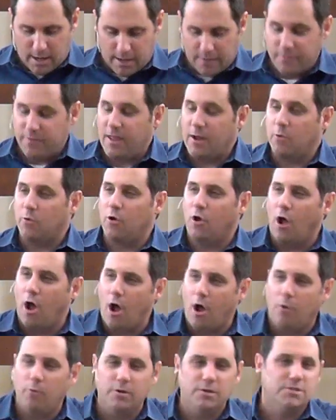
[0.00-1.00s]
uh, they were
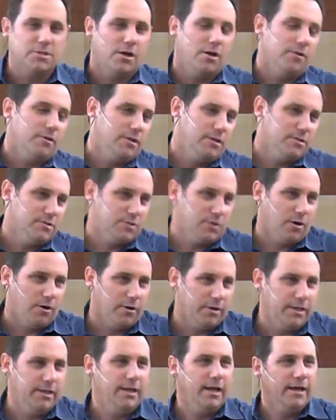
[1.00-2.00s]
always on his
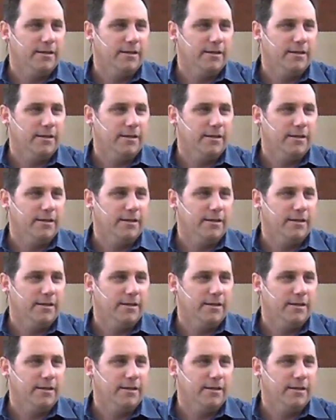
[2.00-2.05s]
heart.